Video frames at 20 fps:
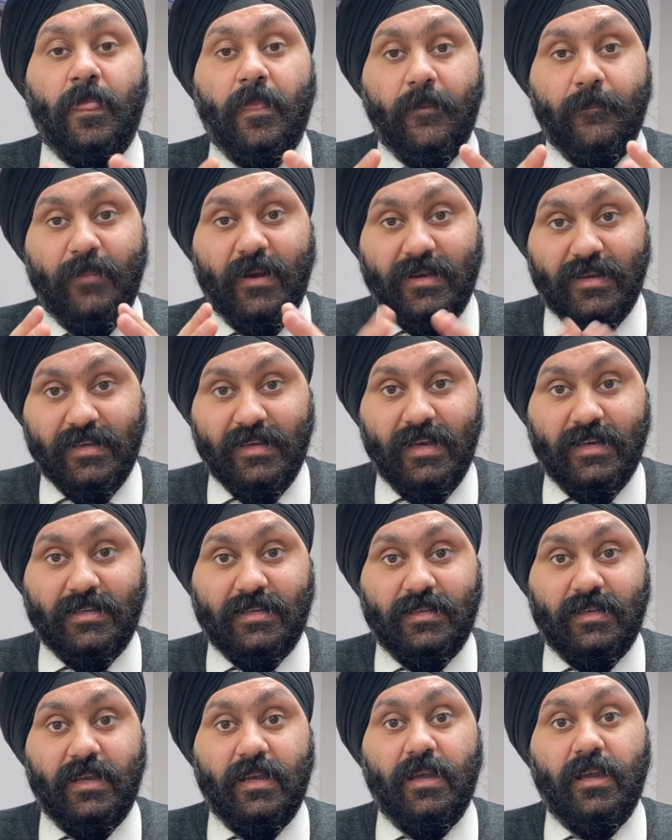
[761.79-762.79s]
But
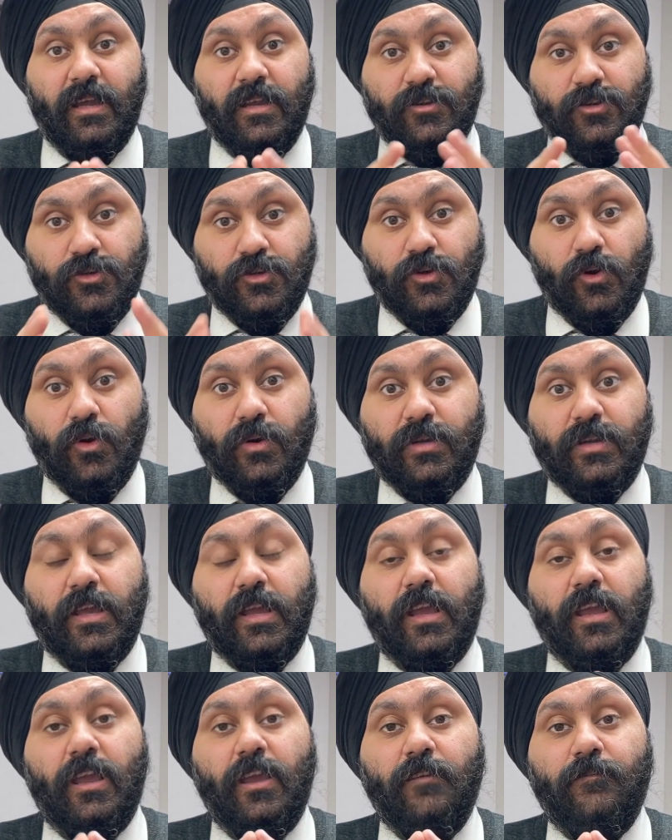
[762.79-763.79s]
yes, in short,
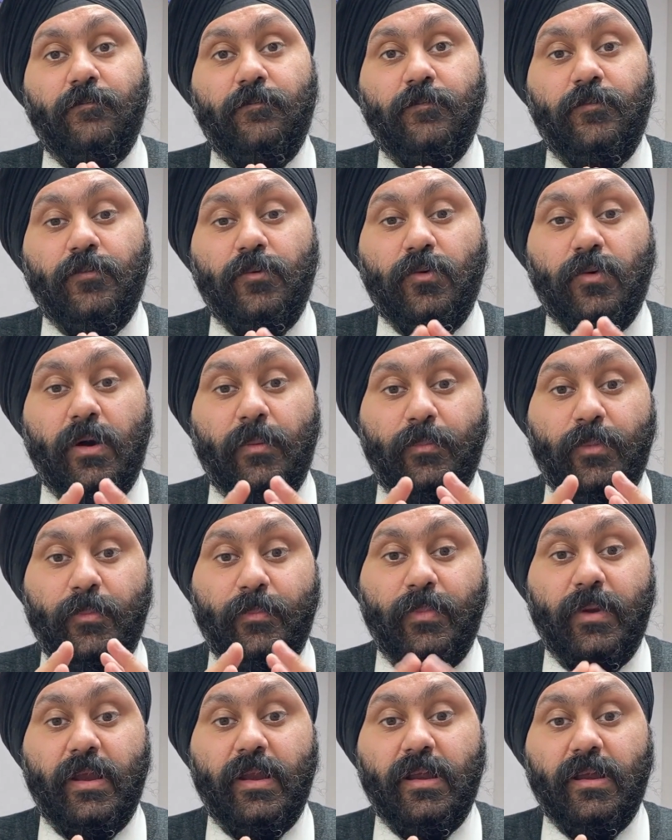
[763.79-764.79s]
if you are
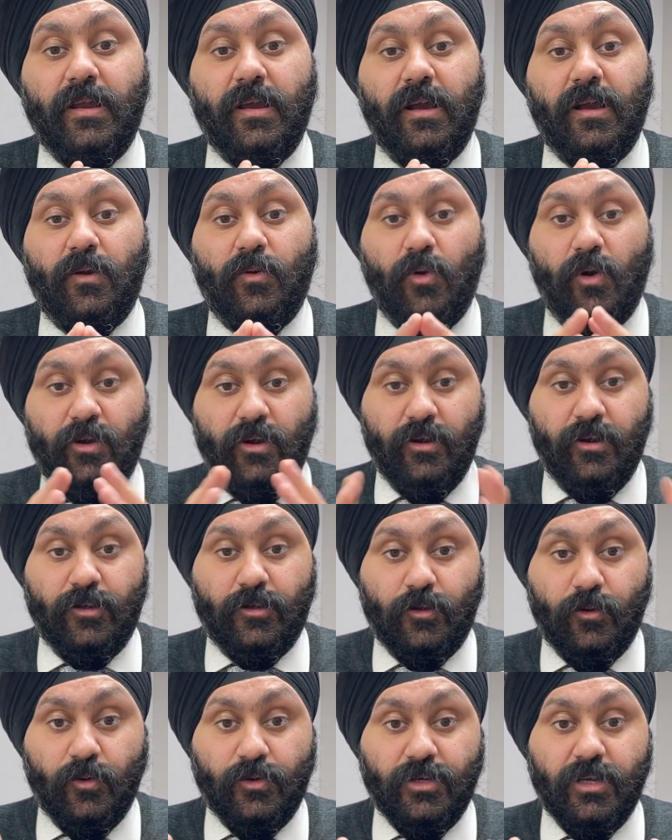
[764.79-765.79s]
preparing a quality
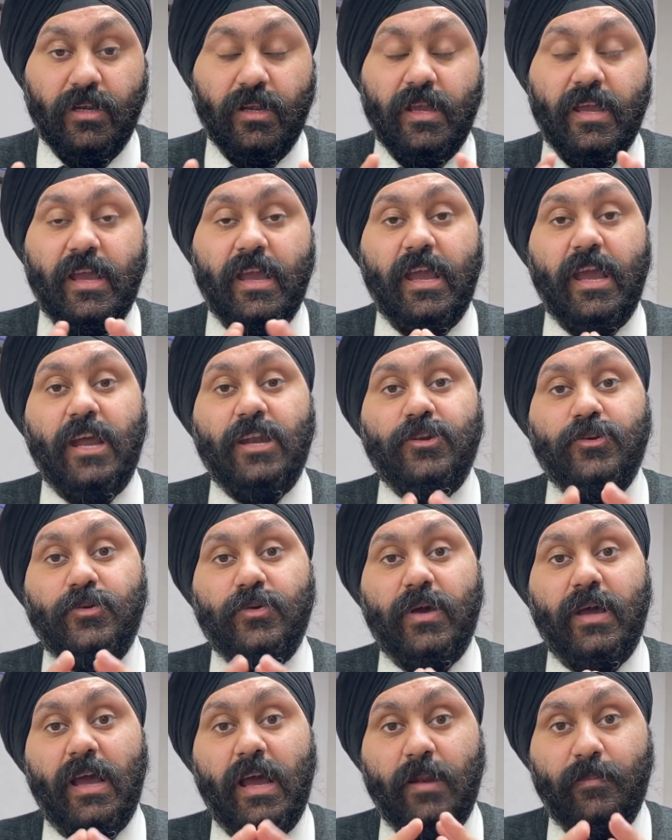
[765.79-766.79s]
disclosure and you
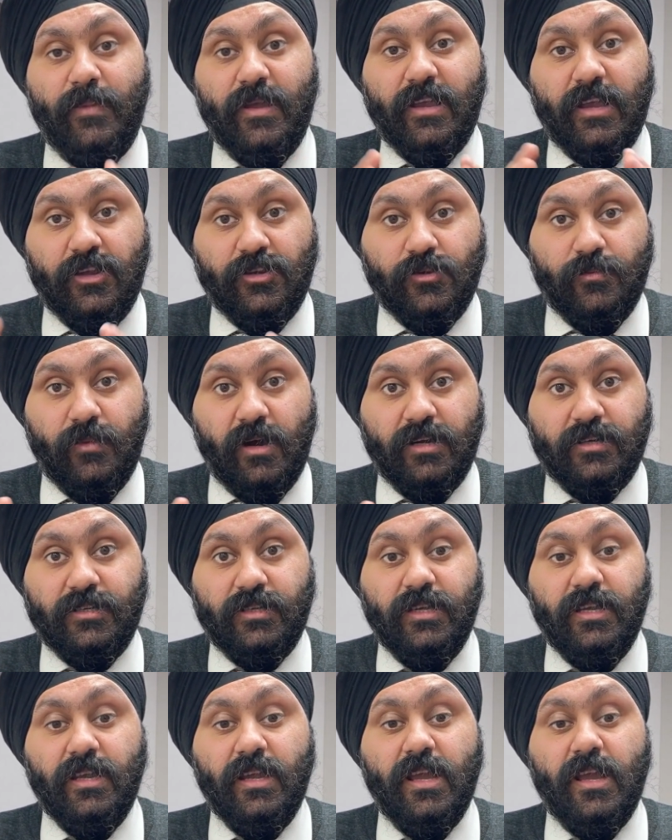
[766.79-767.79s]
are helping
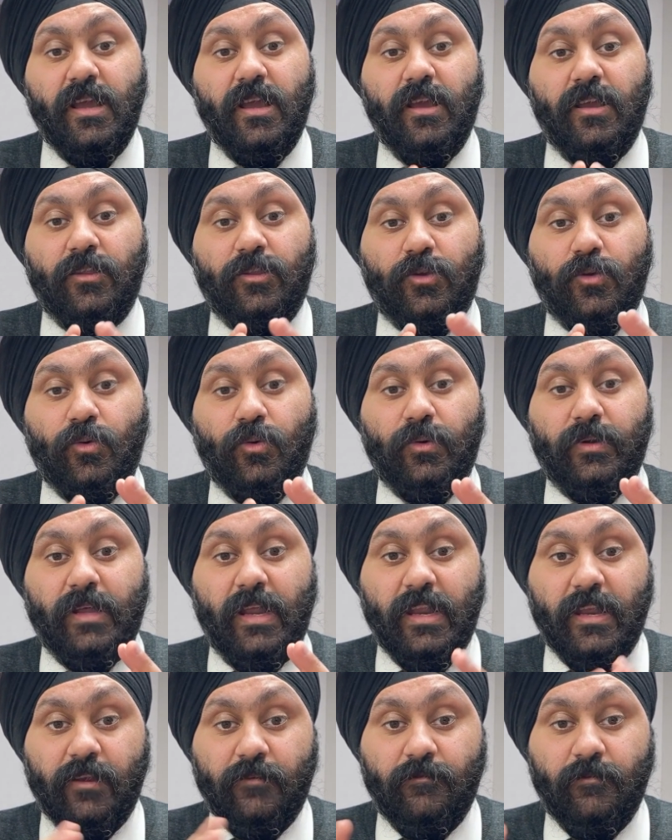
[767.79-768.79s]
HMRC through
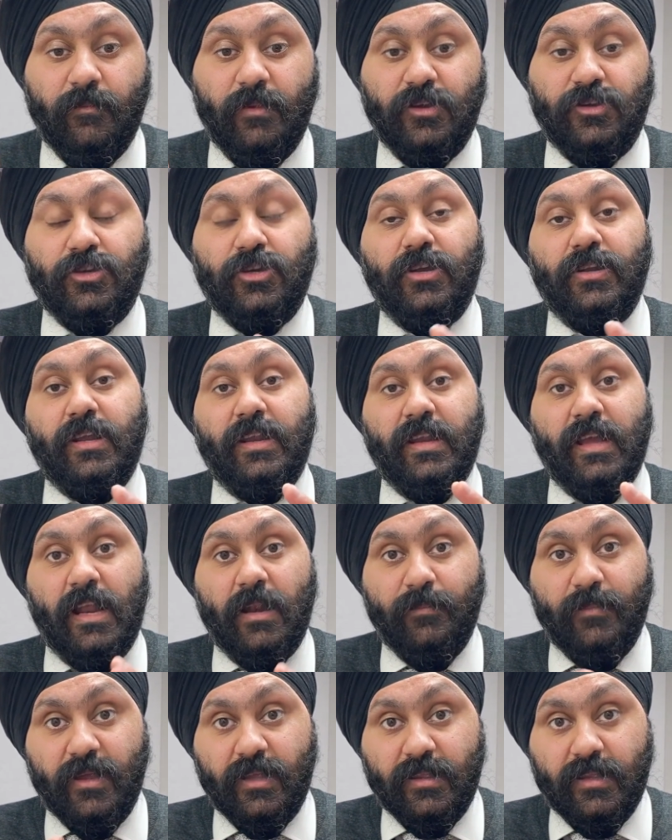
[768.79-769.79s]
telling information and
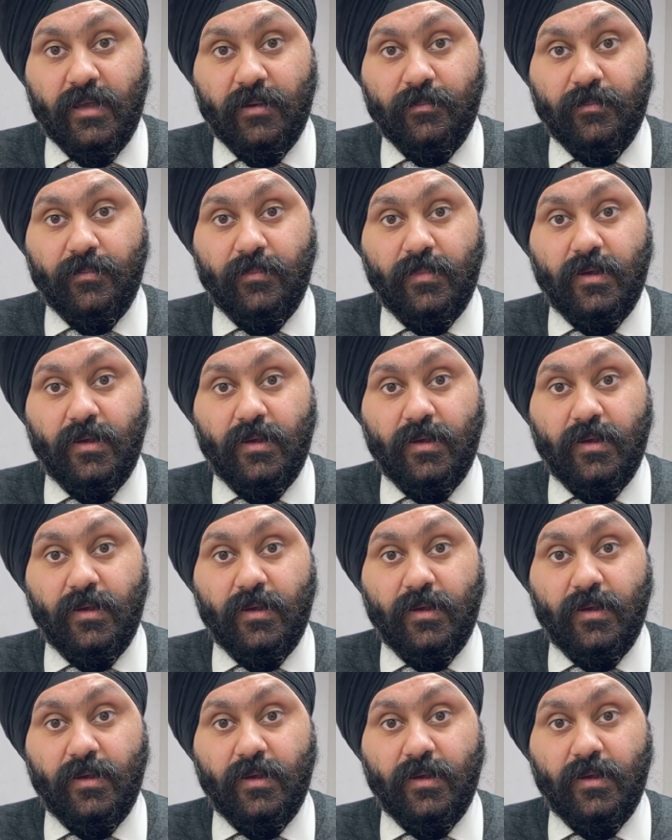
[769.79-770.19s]
helping them,